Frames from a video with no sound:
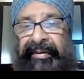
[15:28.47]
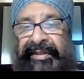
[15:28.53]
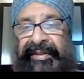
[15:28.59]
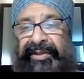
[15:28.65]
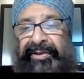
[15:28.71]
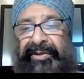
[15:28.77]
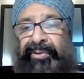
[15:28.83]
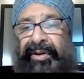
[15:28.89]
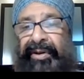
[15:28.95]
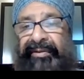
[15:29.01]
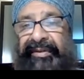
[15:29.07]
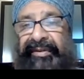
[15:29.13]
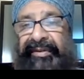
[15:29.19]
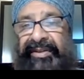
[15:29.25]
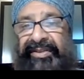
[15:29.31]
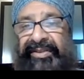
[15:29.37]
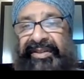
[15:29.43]
He's not quite
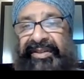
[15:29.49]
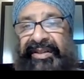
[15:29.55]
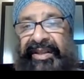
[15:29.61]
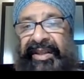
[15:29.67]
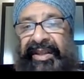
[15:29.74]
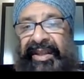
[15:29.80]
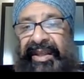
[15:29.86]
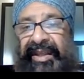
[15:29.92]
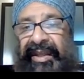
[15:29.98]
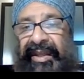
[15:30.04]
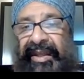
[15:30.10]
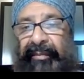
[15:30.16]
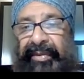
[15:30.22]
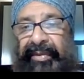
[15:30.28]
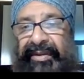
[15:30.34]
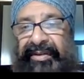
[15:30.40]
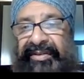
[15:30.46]
finished,
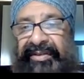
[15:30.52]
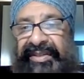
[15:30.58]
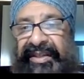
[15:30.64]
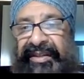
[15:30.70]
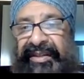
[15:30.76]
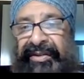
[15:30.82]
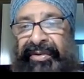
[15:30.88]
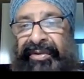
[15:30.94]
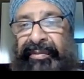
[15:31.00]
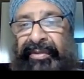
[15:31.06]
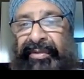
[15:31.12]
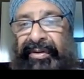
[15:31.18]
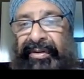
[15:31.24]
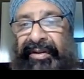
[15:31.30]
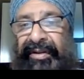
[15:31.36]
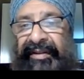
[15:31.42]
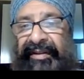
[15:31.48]
but you can see the
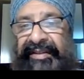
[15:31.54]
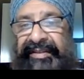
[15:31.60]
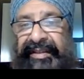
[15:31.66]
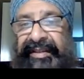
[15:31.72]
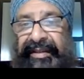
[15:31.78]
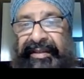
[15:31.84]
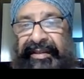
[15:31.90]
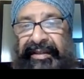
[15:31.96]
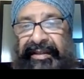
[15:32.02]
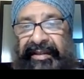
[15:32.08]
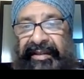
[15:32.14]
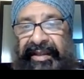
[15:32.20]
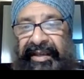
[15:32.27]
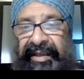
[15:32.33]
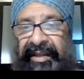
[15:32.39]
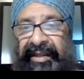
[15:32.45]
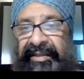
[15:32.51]
remodeling that's
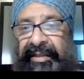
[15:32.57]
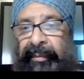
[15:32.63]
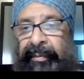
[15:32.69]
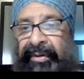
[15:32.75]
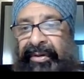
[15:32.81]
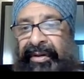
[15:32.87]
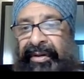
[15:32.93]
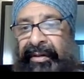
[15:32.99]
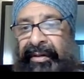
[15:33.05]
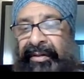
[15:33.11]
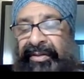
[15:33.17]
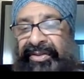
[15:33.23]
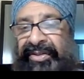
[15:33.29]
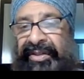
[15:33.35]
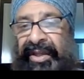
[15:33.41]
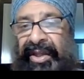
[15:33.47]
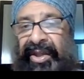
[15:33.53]
occurred in his upper
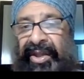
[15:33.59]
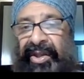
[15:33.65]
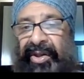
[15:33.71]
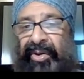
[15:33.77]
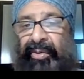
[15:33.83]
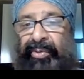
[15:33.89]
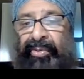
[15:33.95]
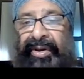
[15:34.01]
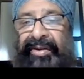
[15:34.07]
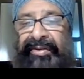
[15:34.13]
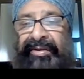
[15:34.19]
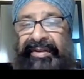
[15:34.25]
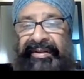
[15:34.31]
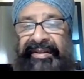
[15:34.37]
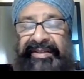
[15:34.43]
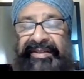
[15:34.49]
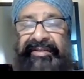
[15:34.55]
arch
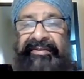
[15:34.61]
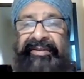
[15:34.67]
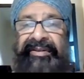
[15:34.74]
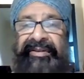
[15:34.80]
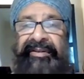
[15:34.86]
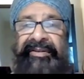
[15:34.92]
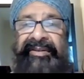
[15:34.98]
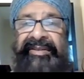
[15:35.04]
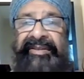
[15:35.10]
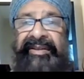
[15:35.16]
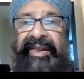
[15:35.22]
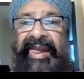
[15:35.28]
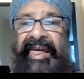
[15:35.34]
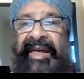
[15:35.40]
wearing this device,